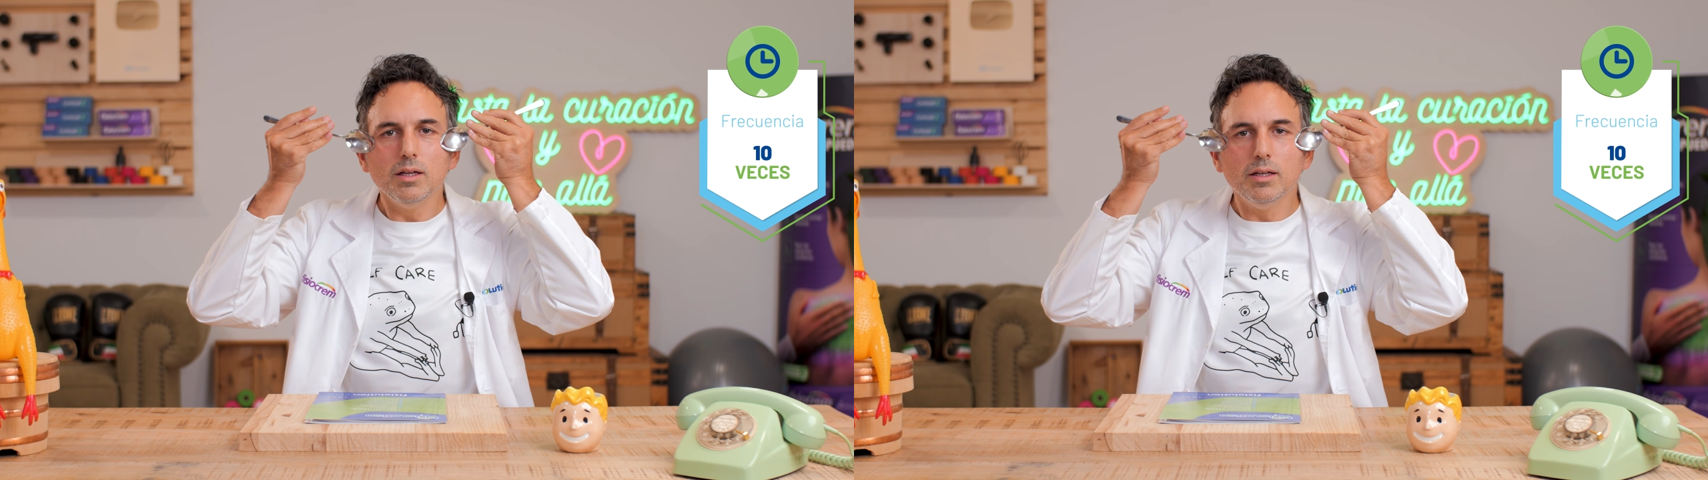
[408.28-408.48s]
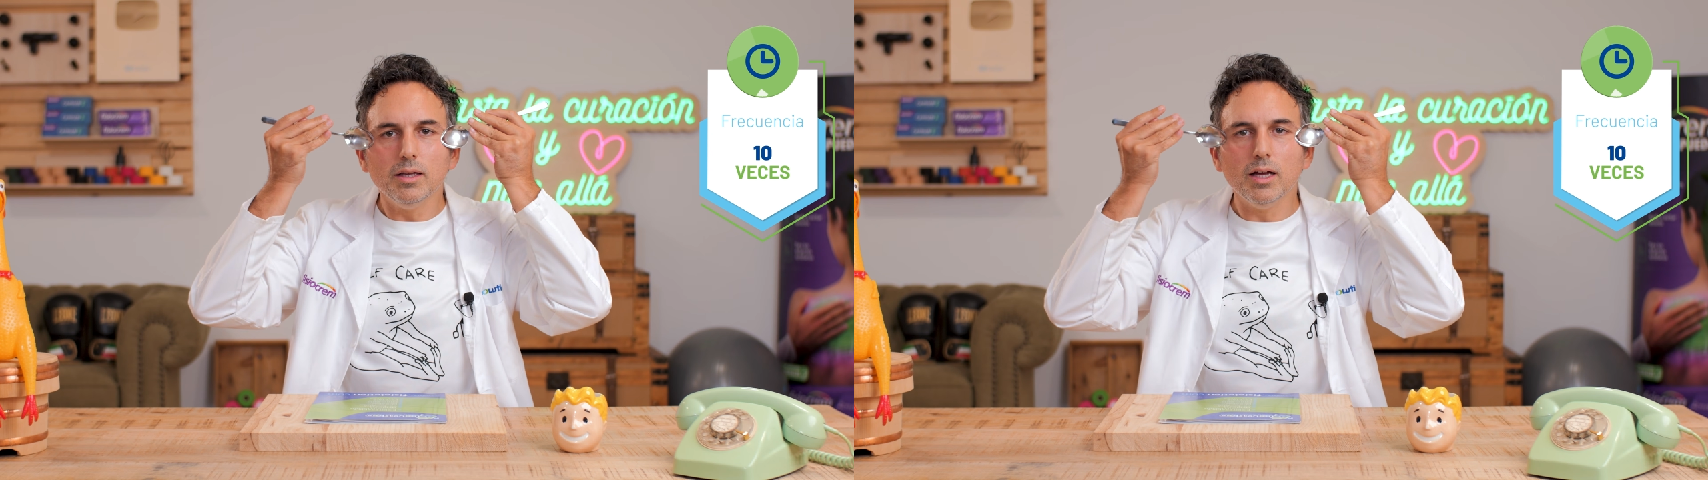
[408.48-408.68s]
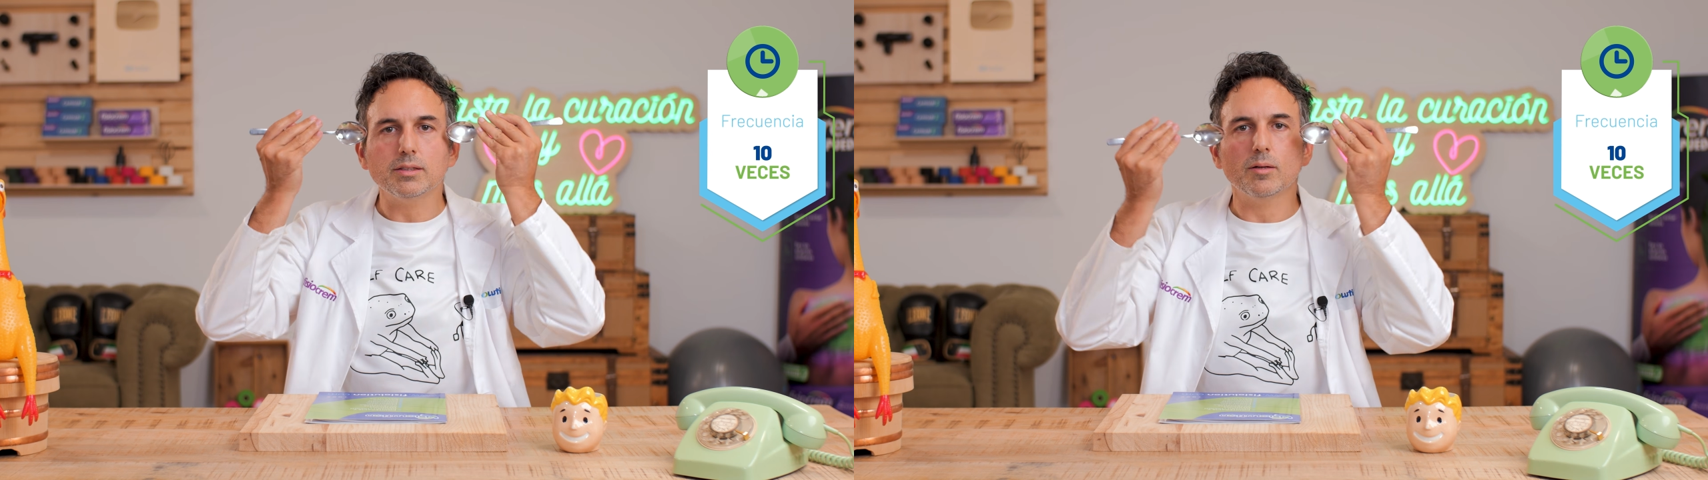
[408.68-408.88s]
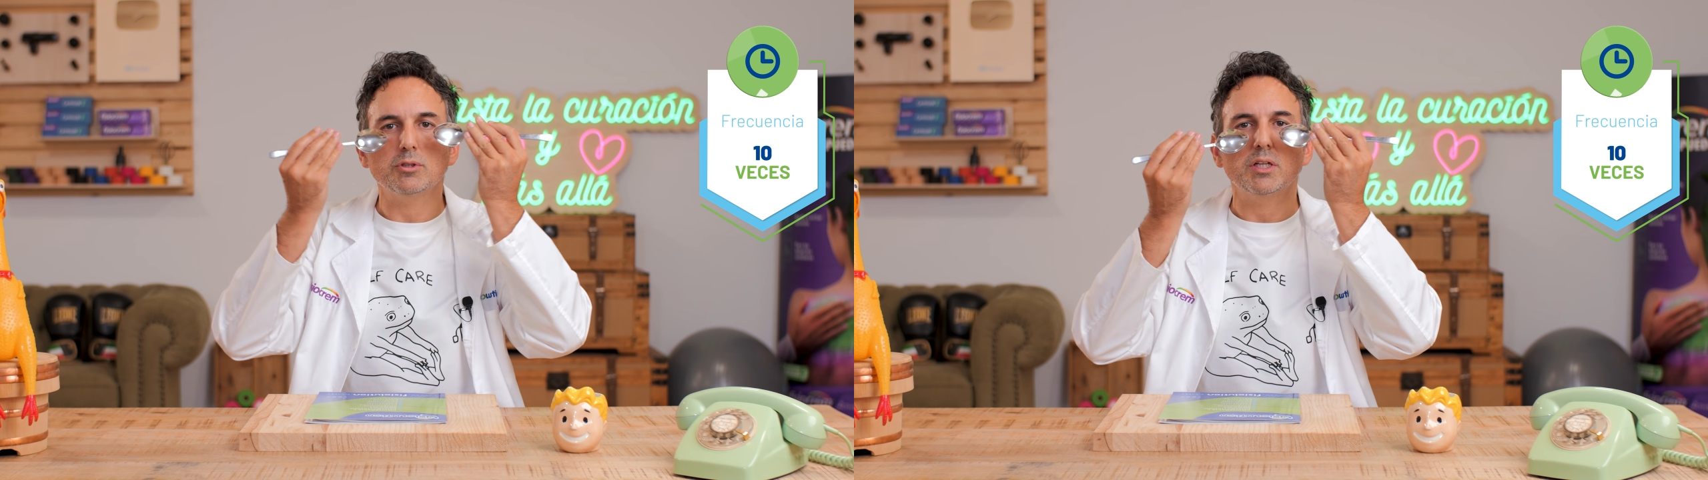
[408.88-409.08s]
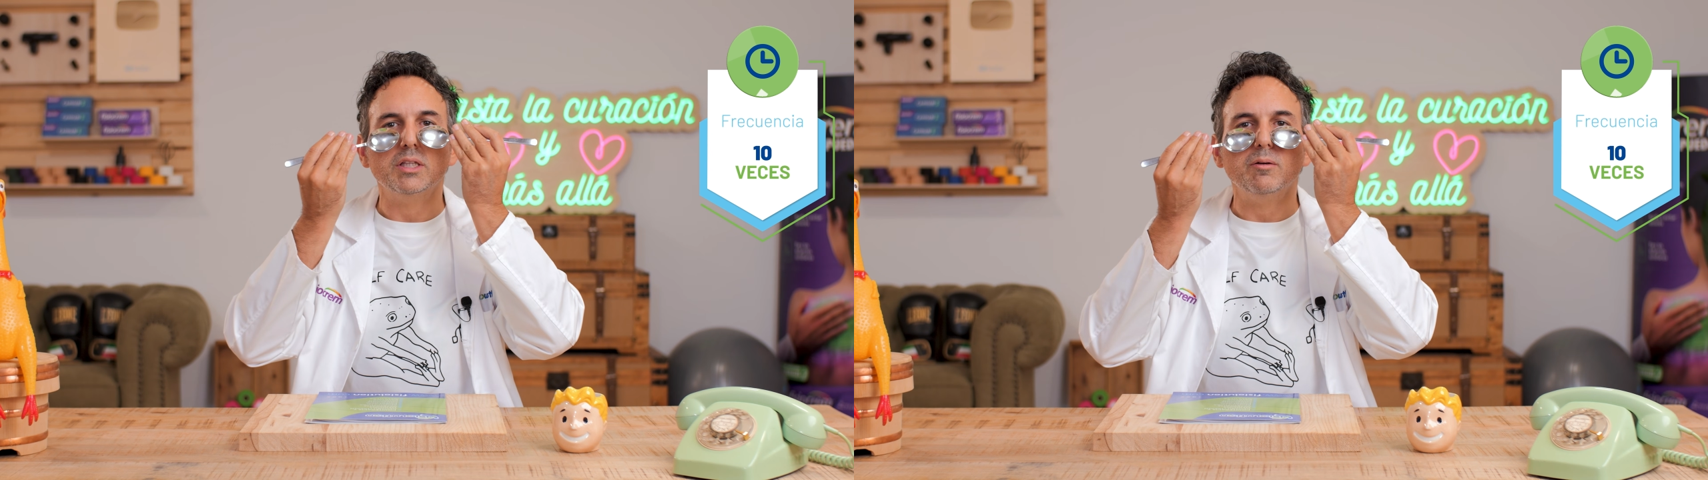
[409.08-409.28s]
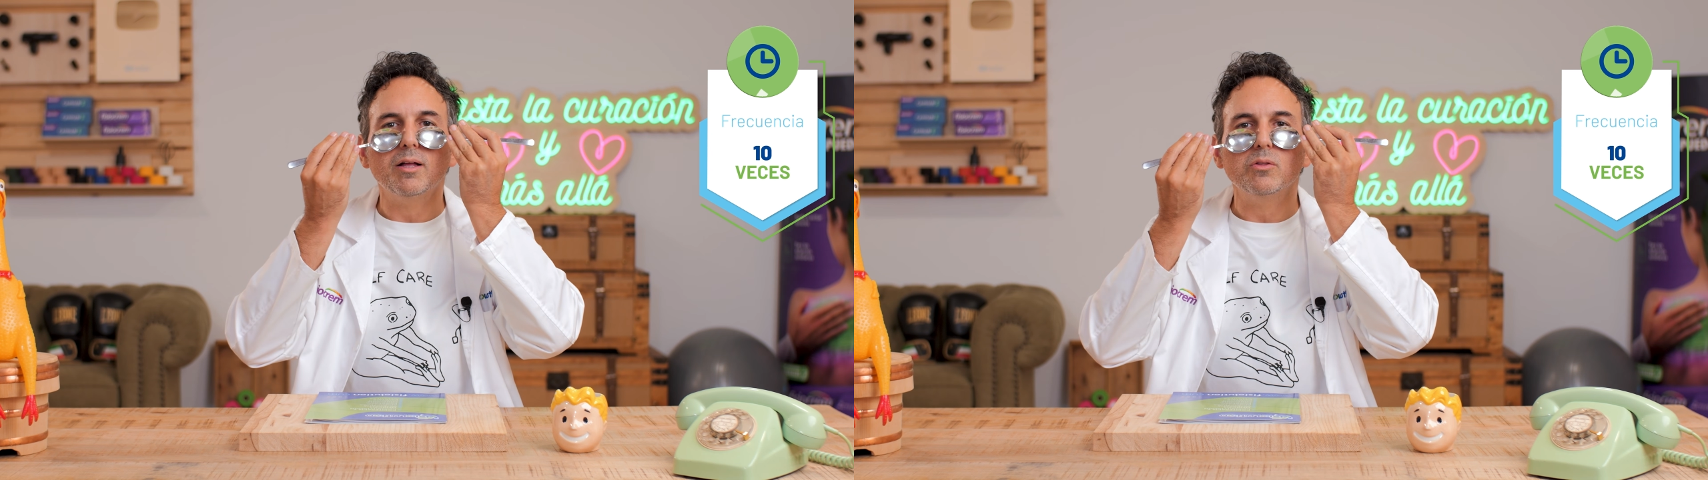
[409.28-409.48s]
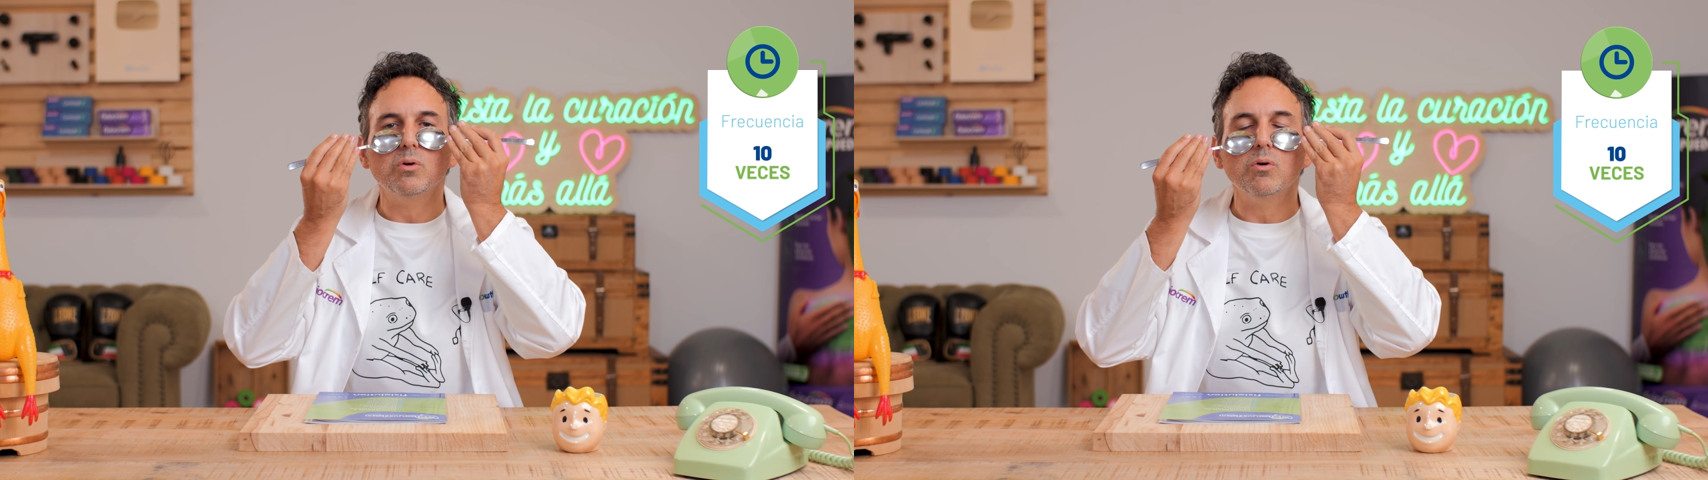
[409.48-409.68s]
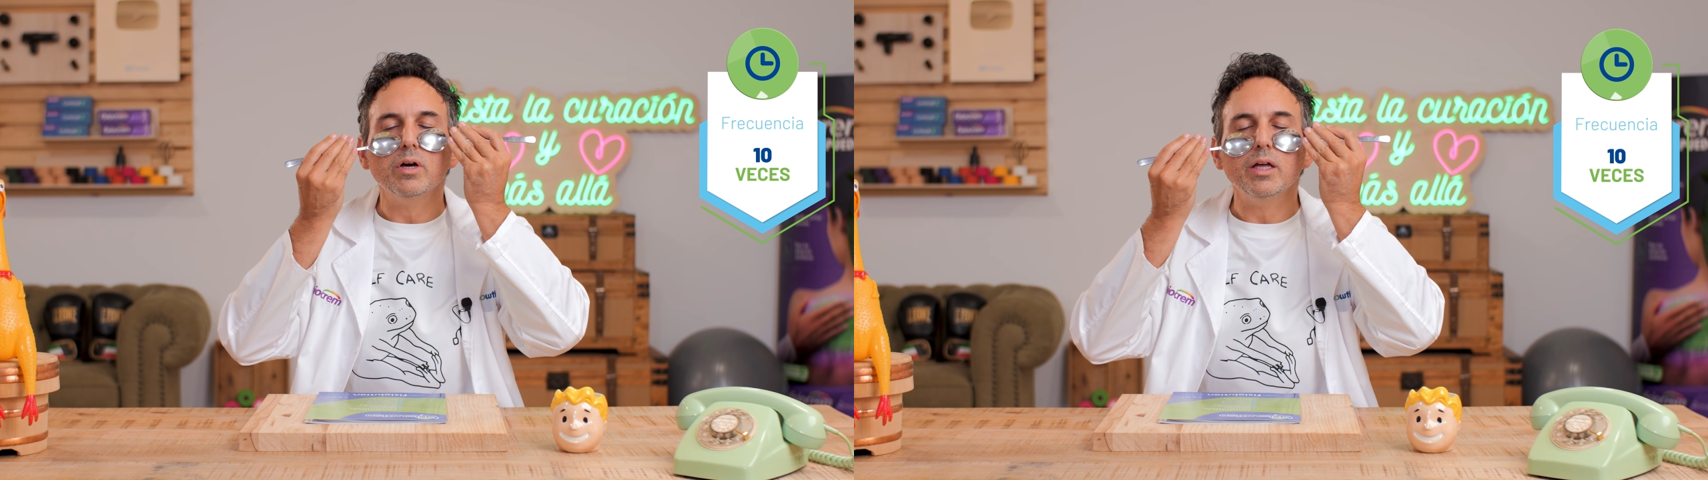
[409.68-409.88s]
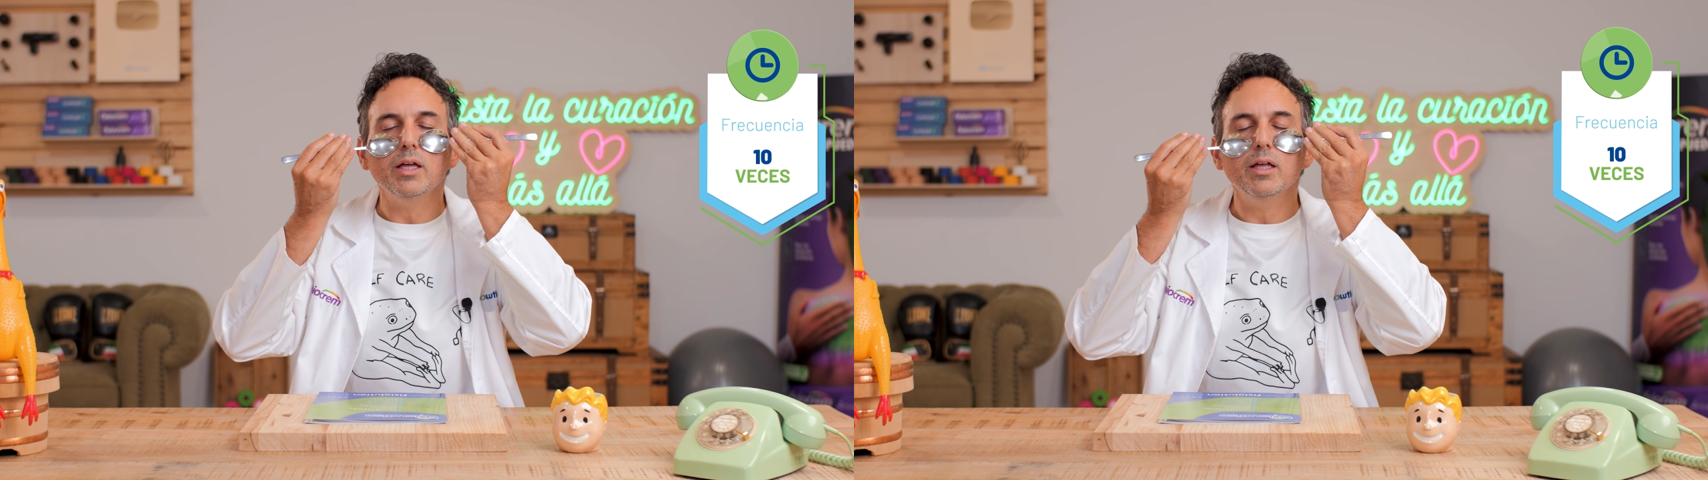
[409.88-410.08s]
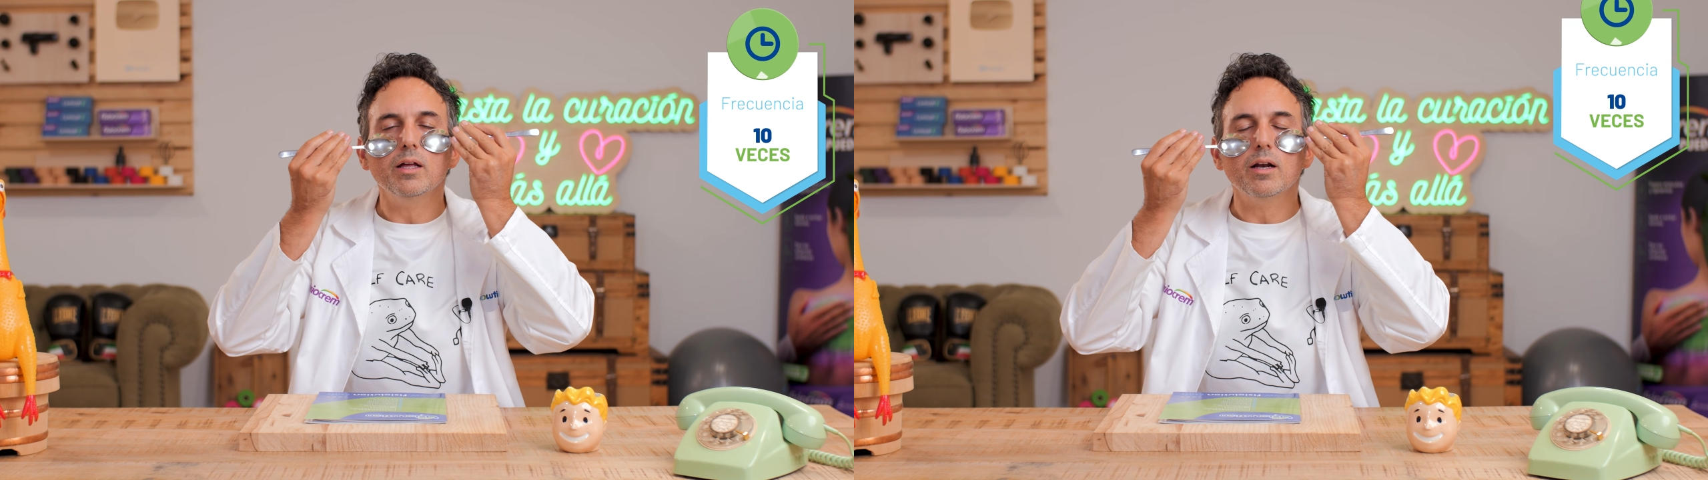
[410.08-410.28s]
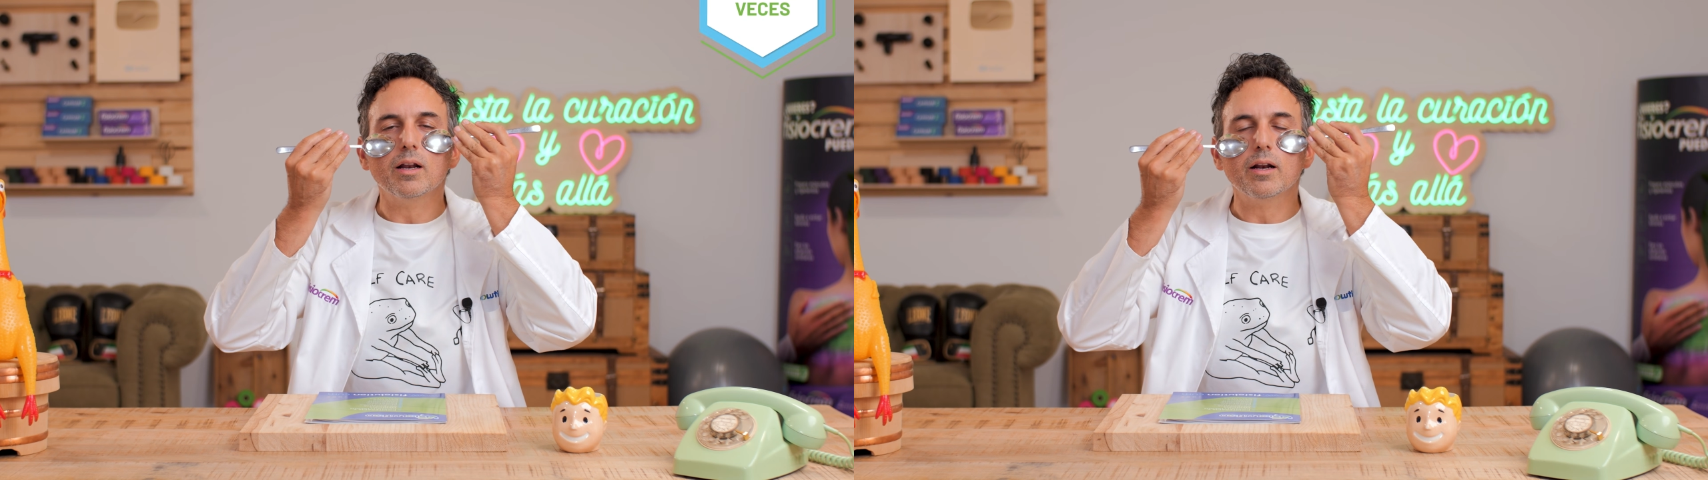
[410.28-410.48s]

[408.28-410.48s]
And we're activating and lessening